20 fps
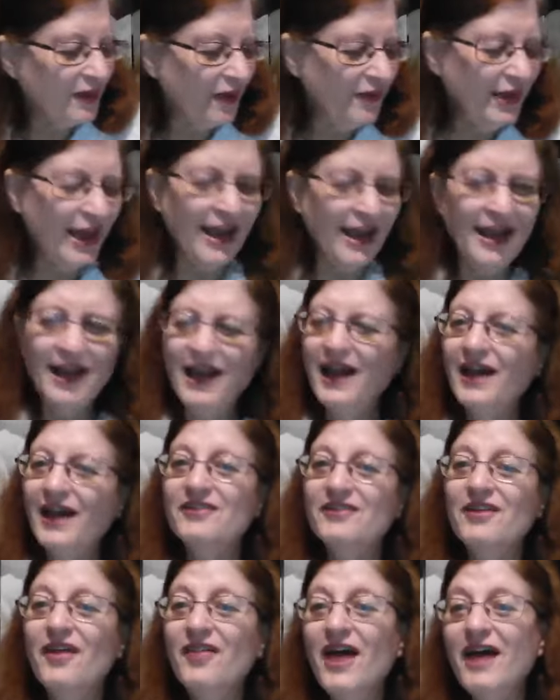yeah,
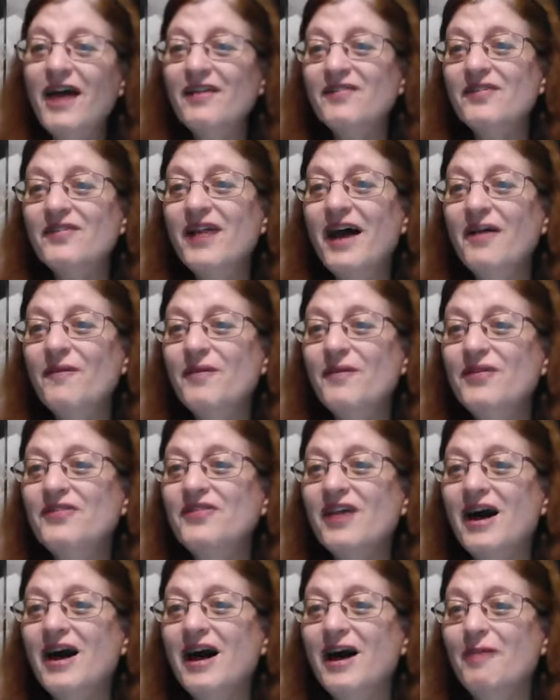so that
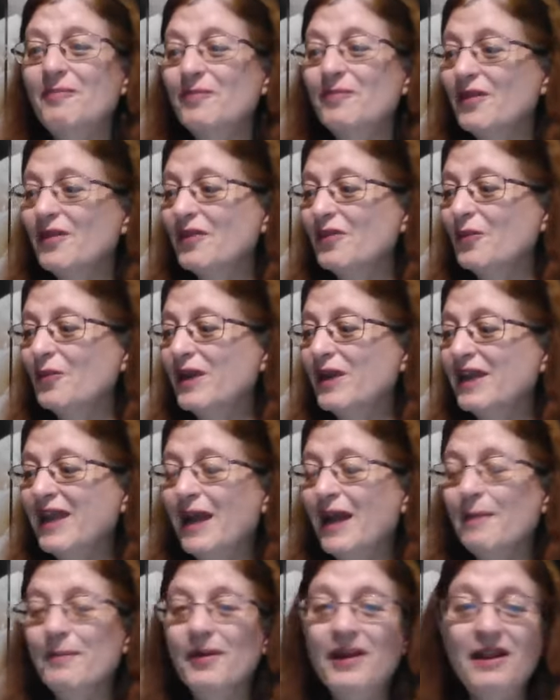was the
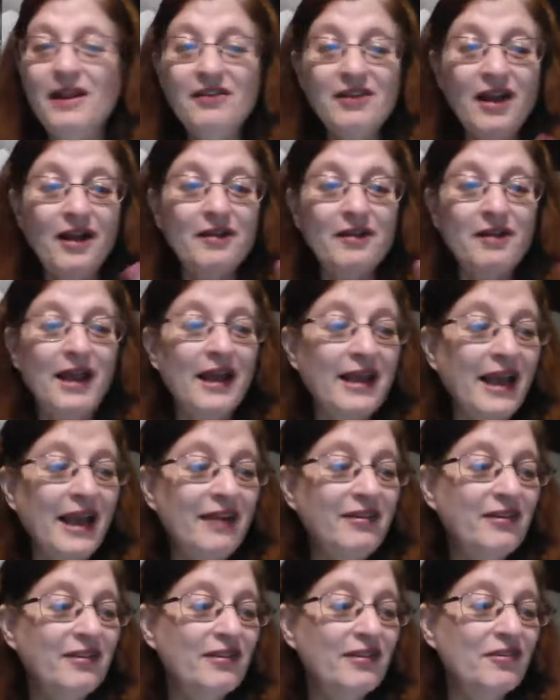weekend. But it's like
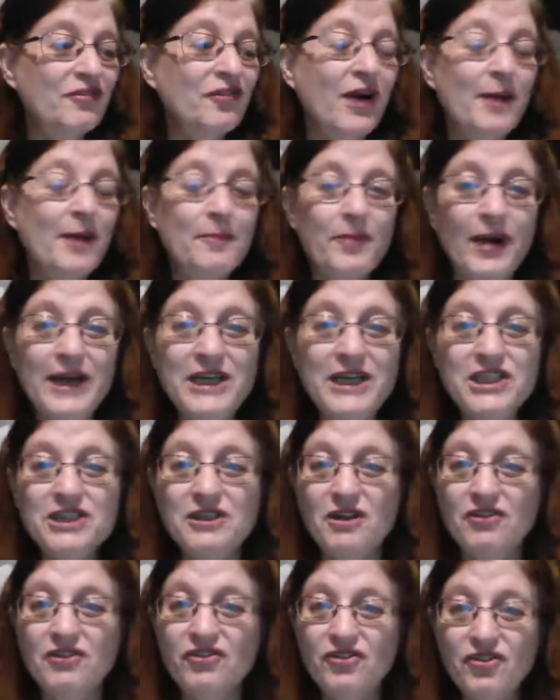getting this
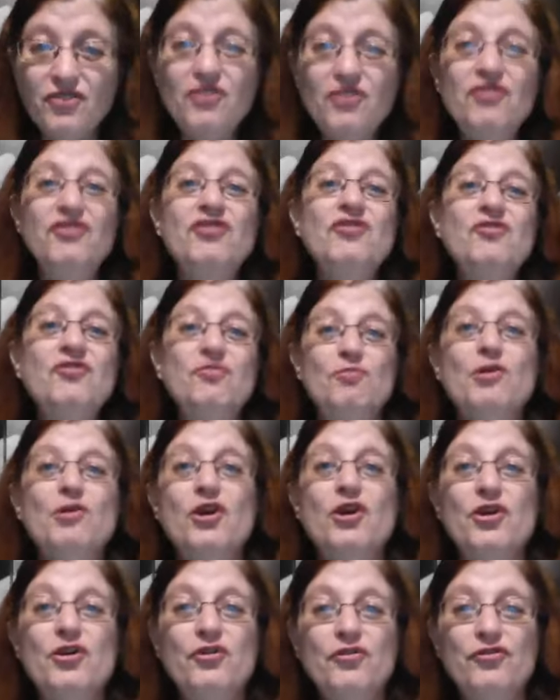vibration. As soon as you
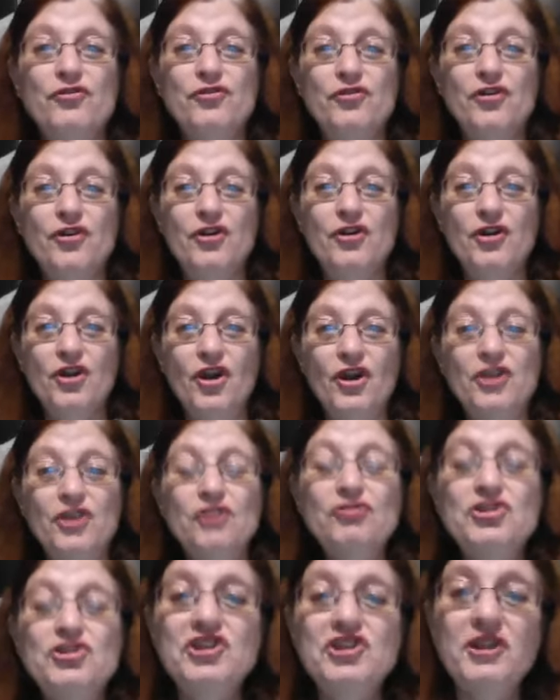move,
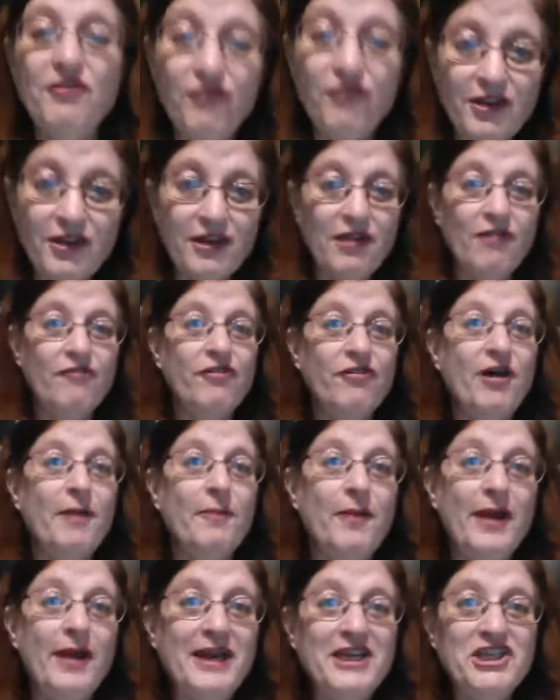you're shifting your
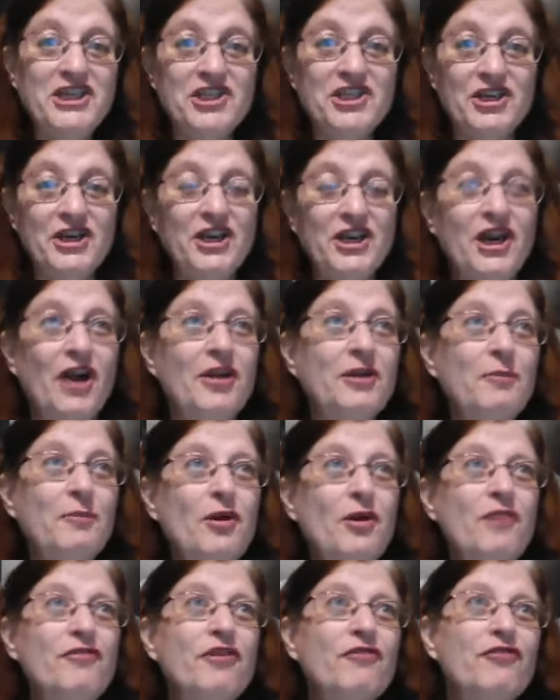vibration. You know, you're
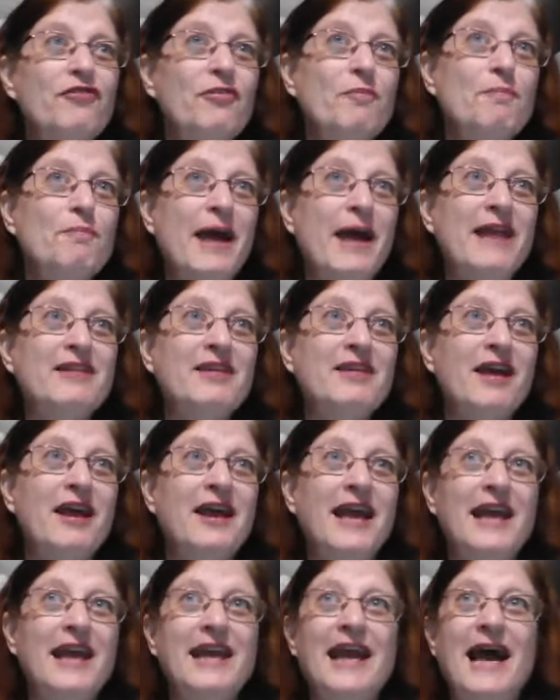moving from bed
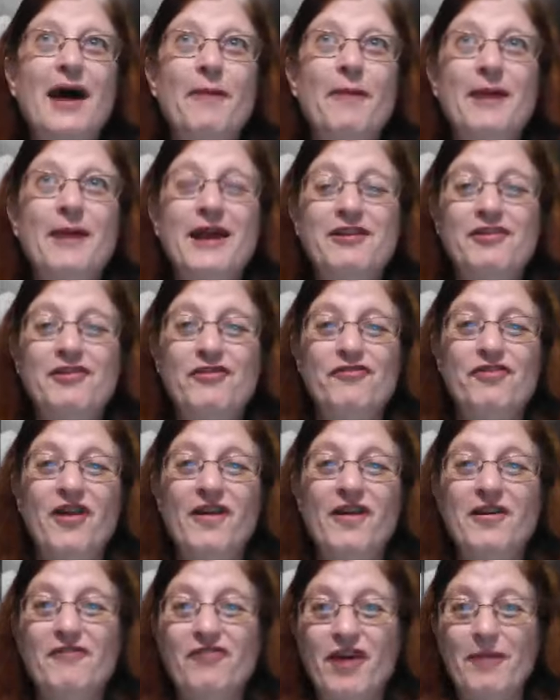and getting out of bed. You've
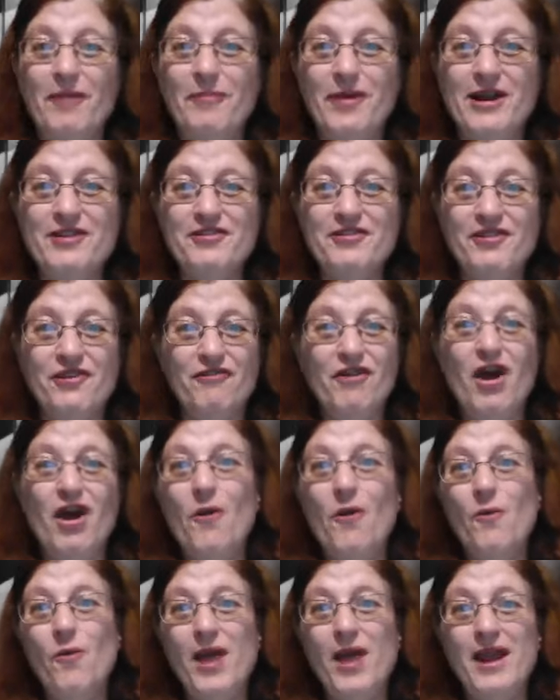done a vibration
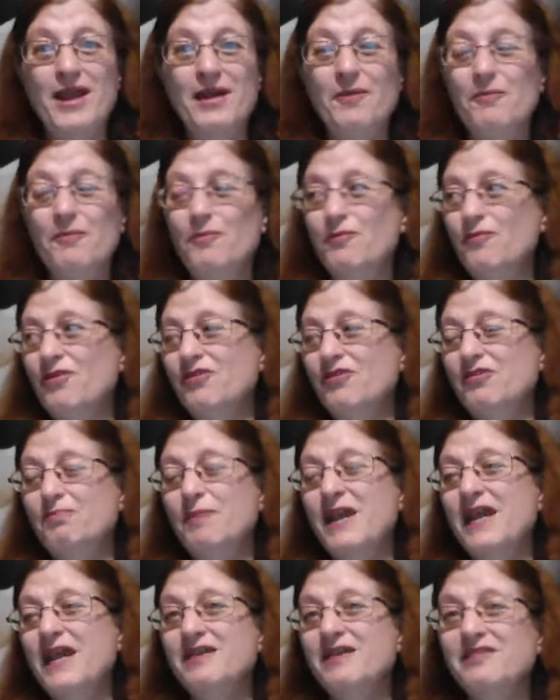of
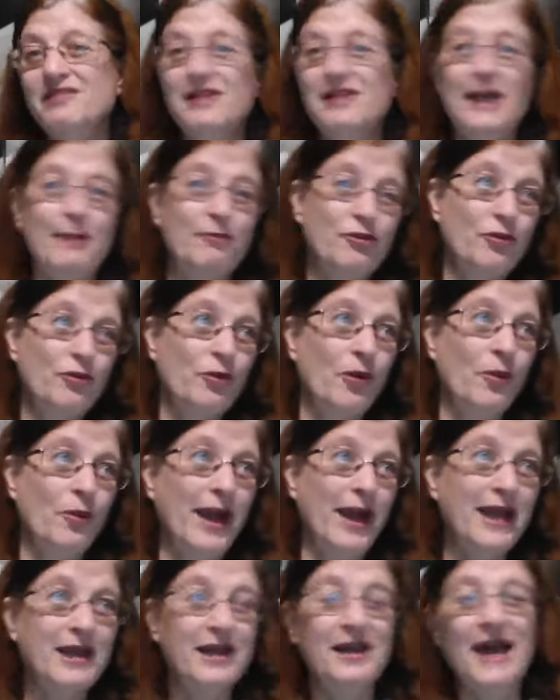being asleep to
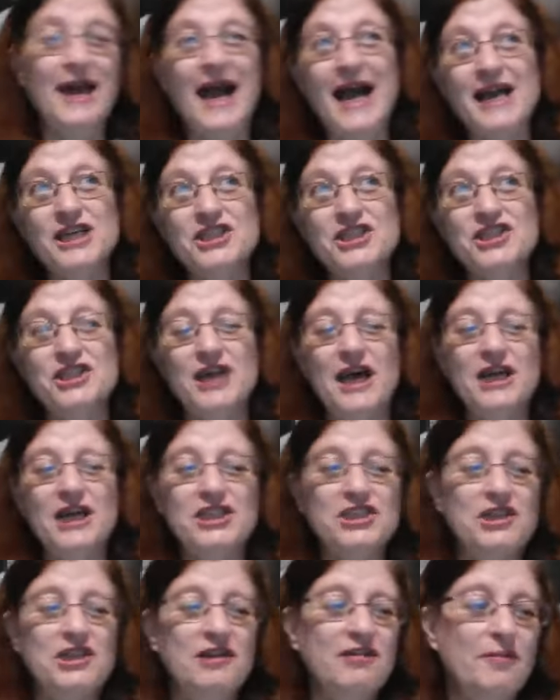awake, and action
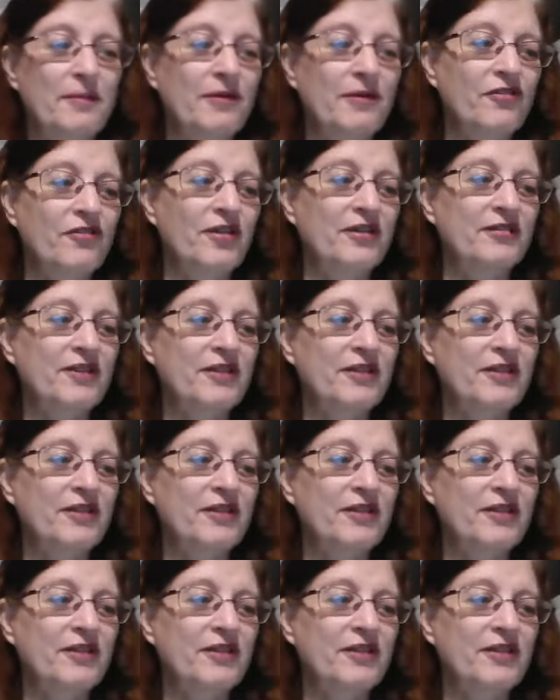is a mover.